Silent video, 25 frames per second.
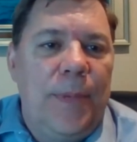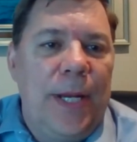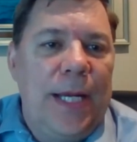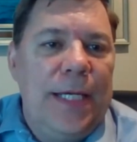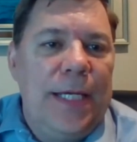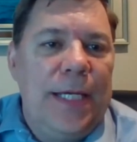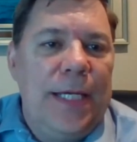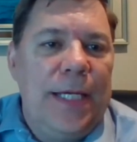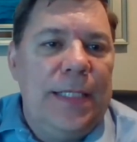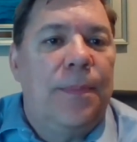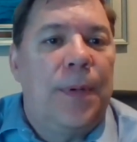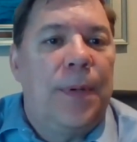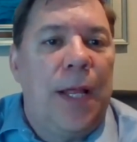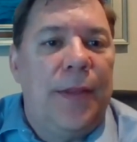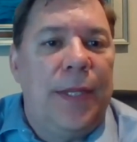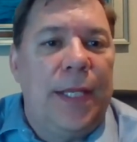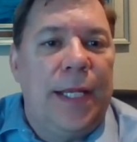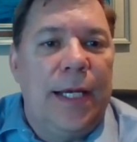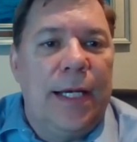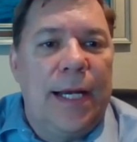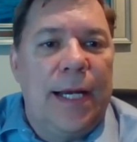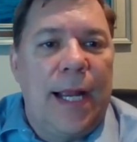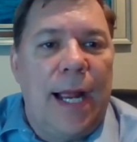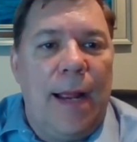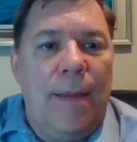based upon
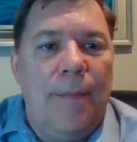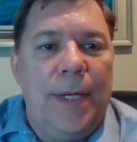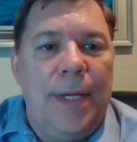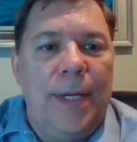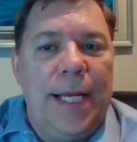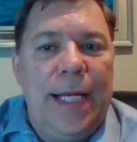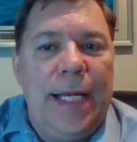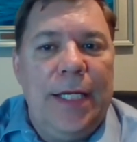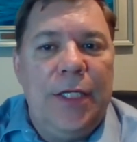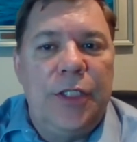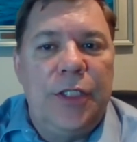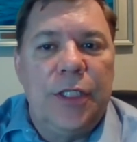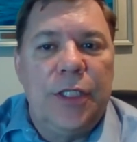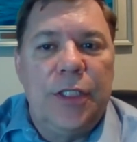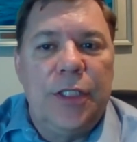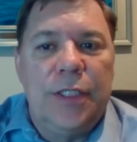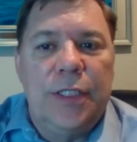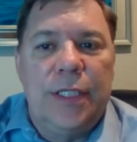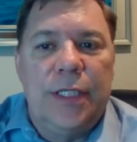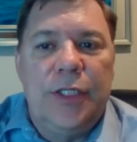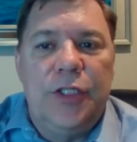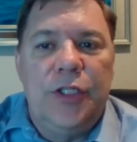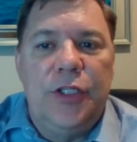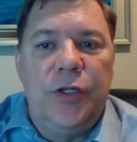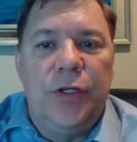the
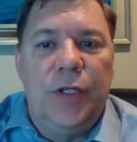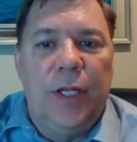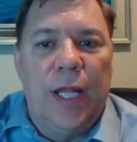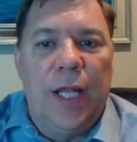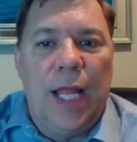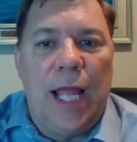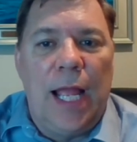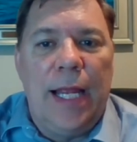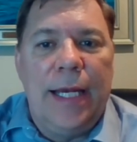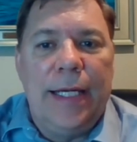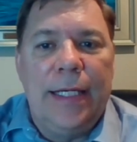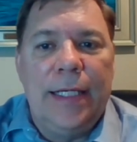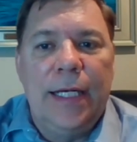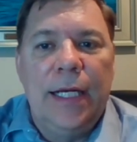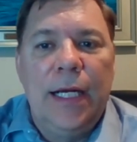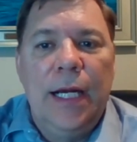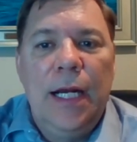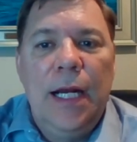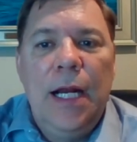accommodations that you'd like.